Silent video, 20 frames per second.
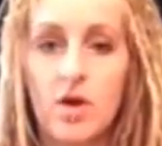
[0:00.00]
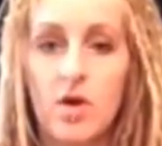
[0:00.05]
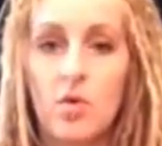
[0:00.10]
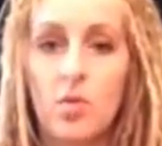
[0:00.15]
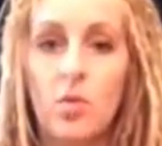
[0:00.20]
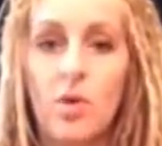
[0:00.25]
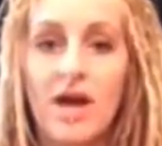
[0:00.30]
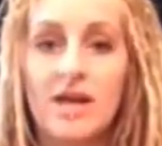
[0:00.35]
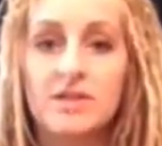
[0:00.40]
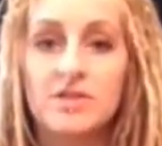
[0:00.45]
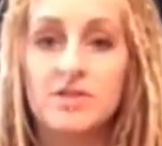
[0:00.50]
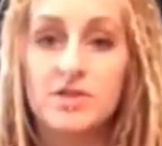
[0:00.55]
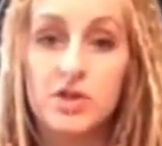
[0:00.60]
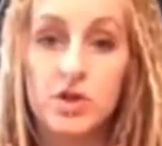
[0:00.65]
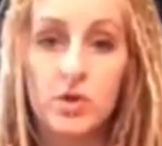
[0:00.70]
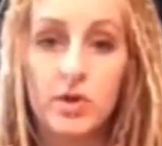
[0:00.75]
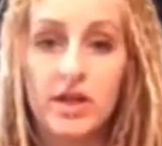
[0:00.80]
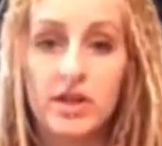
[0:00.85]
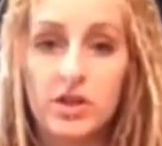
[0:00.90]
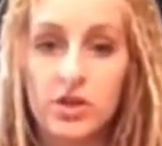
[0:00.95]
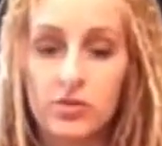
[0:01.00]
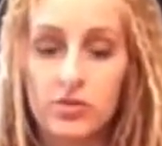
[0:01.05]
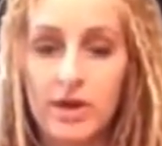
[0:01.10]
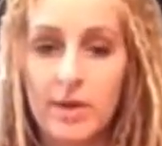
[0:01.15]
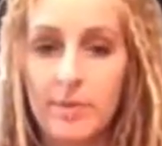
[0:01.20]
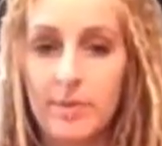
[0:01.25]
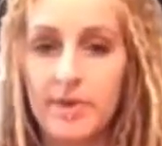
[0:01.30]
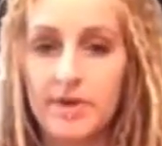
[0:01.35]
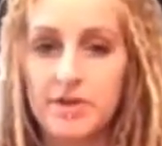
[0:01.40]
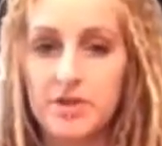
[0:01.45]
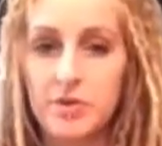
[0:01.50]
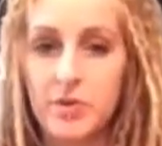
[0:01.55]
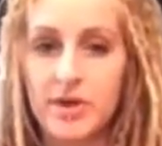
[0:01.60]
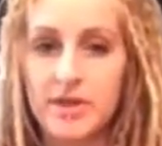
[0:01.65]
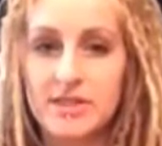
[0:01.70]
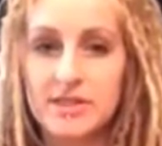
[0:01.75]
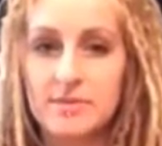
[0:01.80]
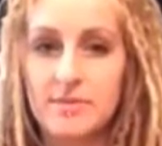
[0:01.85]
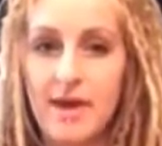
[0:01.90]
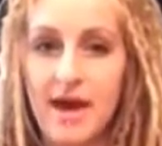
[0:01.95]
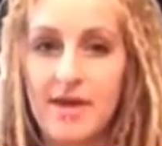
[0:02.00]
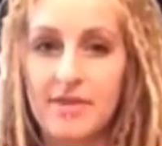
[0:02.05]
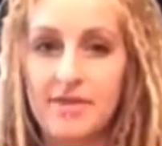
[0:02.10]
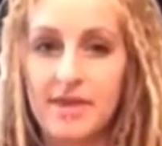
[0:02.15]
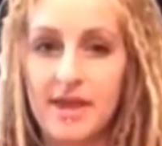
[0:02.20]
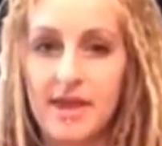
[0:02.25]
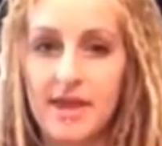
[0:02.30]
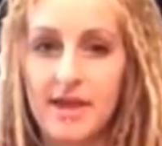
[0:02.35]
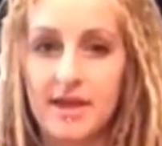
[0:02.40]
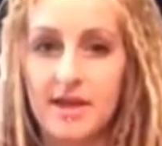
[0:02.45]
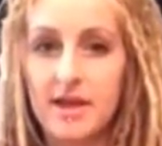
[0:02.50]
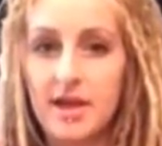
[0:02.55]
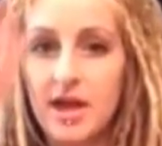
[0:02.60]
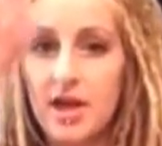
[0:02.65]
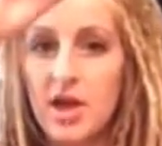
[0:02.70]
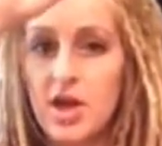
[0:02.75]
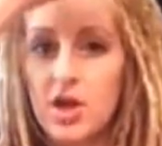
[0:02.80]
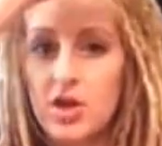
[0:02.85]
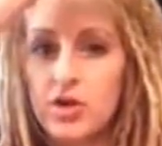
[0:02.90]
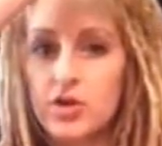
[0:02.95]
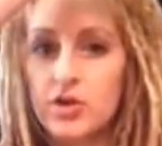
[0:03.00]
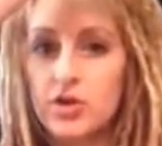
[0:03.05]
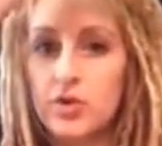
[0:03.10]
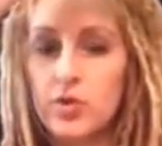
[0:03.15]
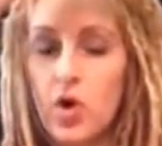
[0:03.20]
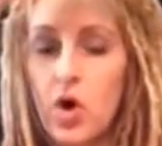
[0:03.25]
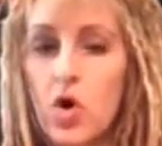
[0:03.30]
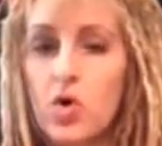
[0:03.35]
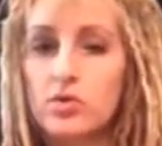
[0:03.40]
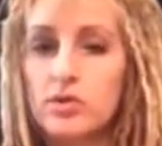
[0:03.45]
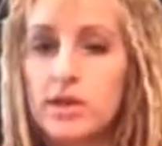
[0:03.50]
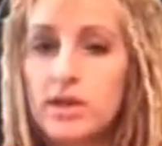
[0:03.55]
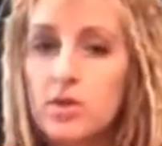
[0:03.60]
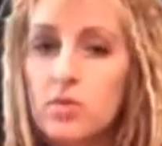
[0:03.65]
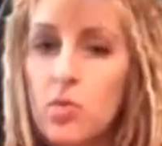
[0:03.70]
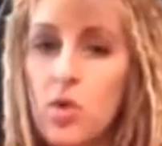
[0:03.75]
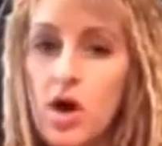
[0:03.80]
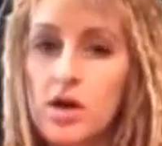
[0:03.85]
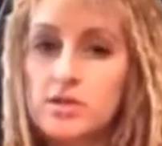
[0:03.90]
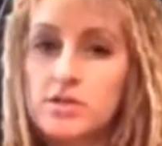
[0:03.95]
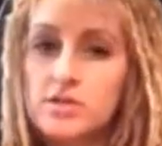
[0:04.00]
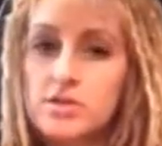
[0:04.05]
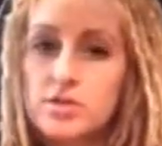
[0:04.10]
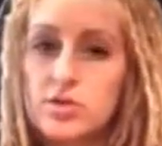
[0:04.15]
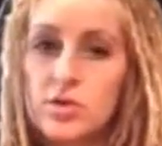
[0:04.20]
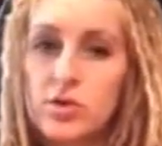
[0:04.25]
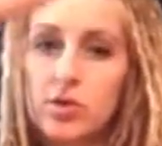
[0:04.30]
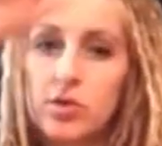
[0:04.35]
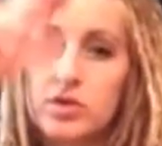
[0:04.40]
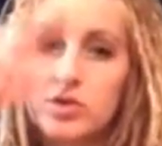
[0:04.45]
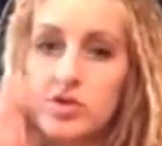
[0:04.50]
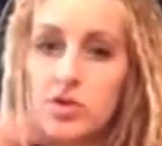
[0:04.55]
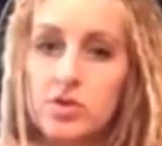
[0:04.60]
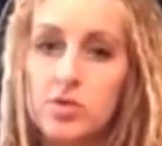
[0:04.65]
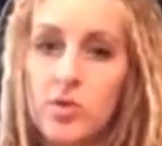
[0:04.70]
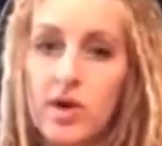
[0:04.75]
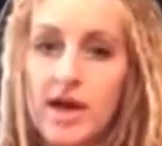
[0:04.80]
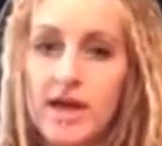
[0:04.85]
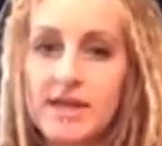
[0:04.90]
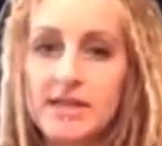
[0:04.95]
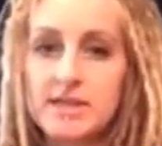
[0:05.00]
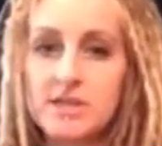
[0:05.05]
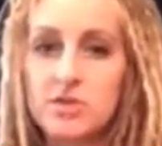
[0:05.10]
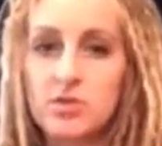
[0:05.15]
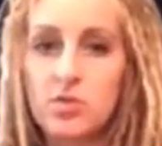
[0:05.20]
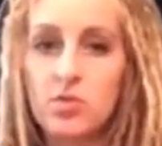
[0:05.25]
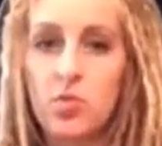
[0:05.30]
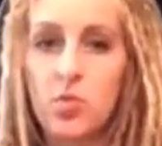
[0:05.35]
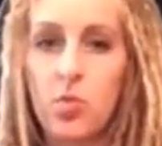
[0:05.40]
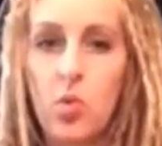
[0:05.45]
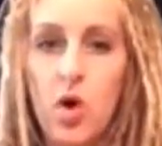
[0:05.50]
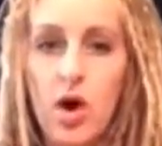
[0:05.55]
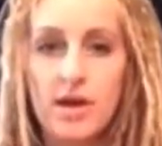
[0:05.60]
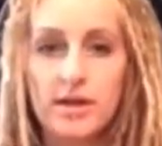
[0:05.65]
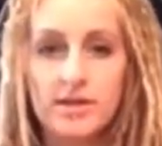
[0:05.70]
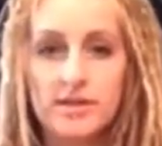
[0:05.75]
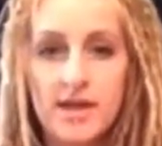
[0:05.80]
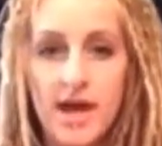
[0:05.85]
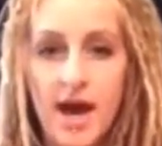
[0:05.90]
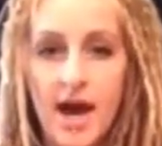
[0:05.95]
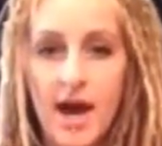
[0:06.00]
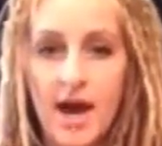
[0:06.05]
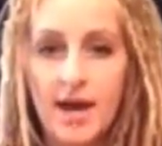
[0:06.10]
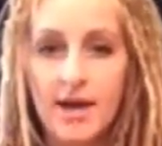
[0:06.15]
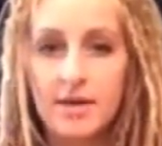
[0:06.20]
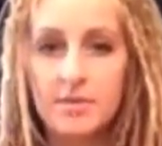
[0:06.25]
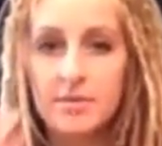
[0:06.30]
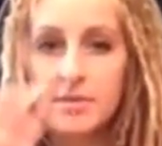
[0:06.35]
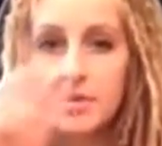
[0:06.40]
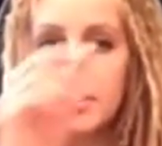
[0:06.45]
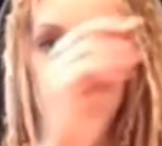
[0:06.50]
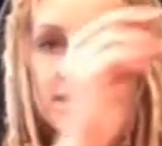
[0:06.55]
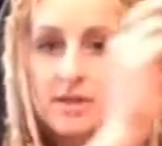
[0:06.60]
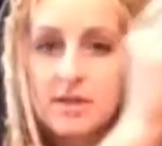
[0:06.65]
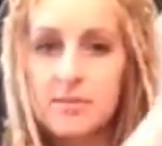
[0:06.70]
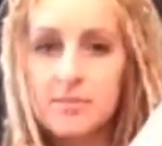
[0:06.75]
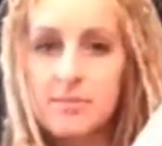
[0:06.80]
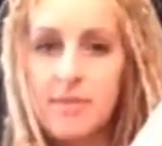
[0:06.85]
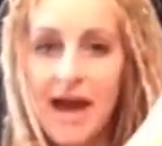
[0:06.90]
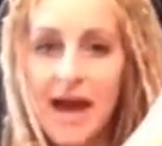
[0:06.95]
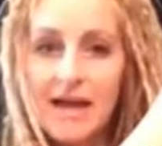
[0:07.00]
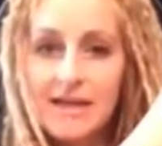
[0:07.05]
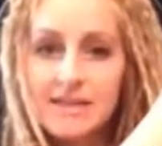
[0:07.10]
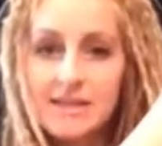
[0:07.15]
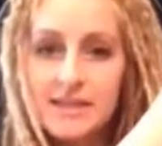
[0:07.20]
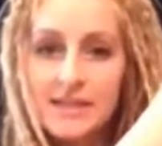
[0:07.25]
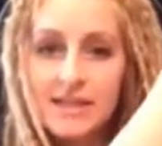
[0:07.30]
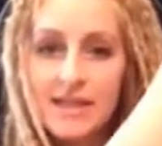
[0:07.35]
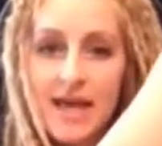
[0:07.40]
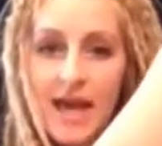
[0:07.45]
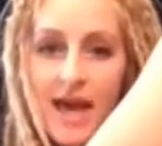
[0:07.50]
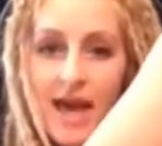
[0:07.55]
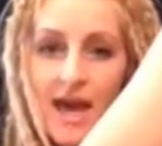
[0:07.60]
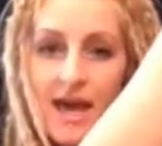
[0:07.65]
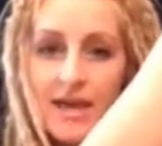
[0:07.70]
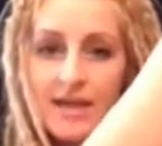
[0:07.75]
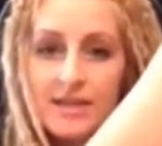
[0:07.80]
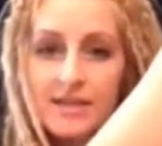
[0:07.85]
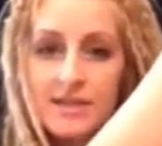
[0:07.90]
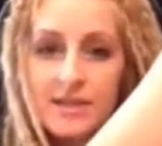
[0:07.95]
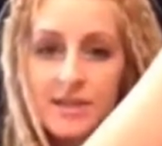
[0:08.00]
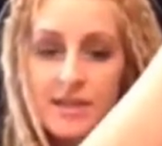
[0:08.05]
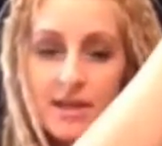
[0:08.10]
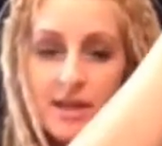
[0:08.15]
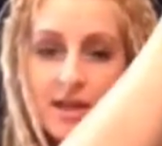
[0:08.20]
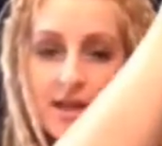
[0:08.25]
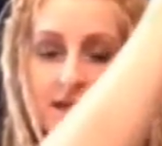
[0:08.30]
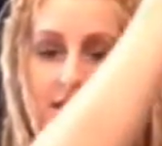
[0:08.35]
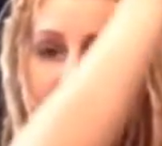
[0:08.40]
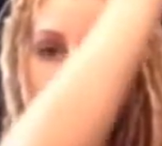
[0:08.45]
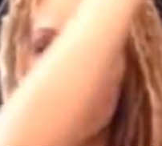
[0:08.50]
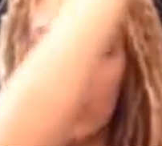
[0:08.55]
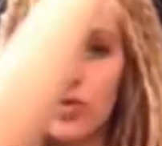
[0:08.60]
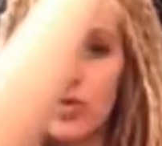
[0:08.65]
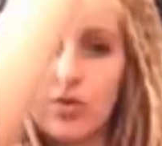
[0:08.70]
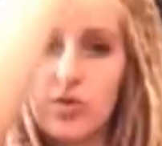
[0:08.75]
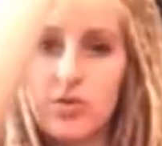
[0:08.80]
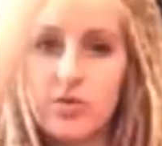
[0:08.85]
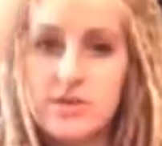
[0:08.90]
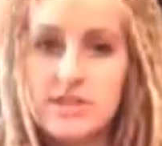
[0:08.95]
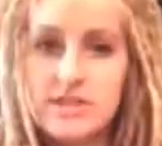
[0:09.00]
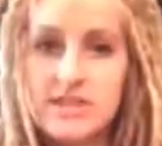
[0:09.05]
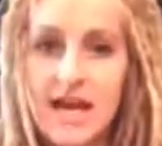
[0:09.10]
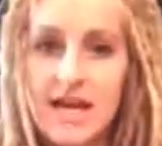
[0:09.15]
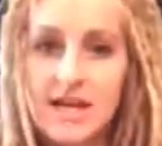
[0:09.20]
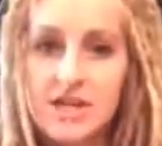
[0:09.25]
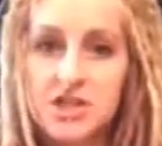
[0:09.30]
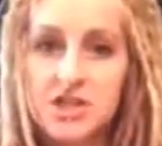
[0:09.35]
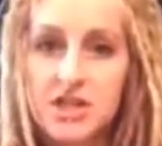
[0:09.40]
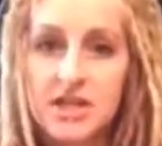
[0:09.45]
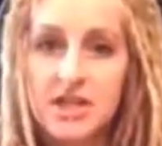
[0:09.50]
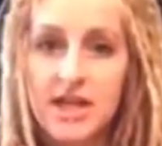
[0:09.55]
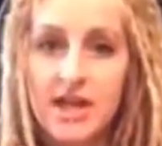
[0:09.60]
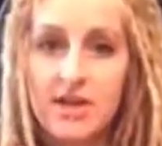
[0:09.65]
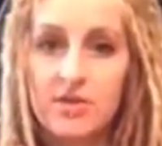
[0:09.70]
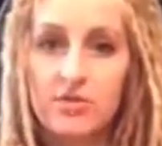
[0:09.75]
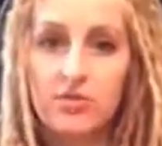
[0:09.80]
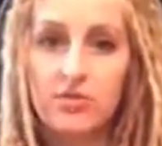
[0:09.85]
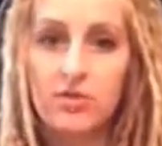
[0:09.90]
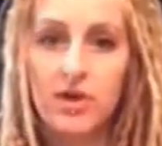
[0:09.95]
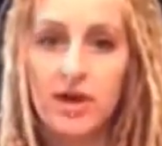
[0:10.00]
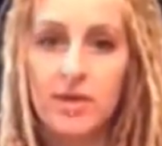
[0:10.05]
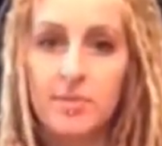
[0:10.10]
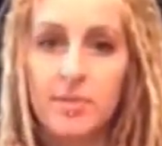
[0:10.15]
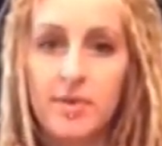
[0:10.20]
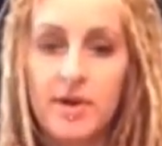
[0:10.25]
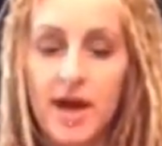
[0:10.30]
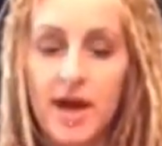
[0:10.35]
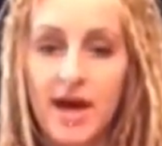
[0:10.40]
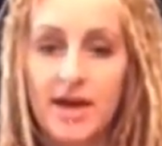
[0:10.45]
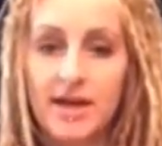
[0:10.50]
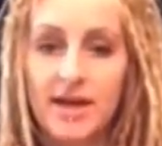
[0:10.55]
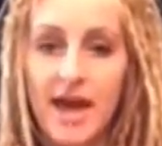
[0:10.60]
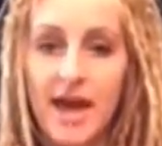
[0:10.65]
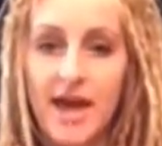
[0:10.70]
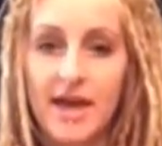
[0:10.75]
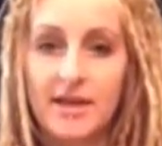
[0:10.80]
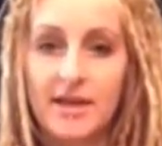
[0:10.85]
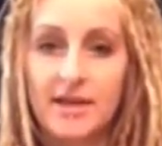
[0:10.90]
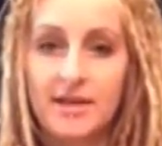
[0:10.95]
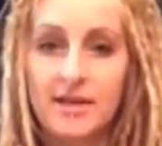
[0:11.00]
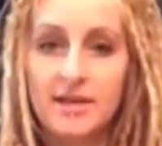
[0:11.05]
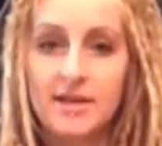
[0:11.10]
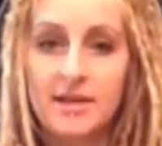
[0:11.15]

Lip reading: When doing the rip and twist method, you only want to twist one time back to the end section and rip again.